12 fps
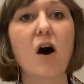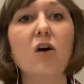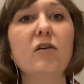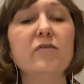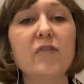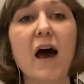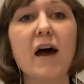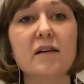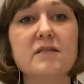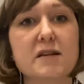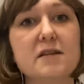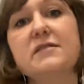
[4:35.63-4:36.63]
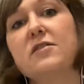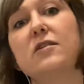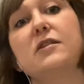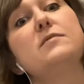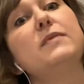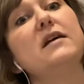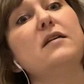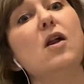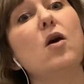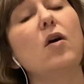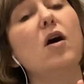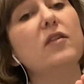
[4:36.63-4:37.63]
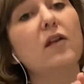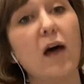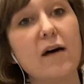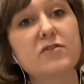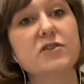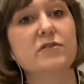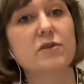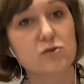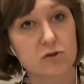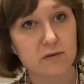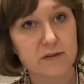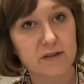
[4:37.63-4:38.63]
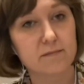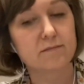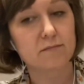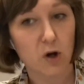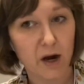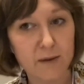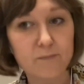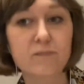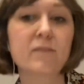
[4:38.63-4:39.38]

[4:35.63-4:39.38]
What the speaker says: All of that is considered to be, on the left, socialism, all right?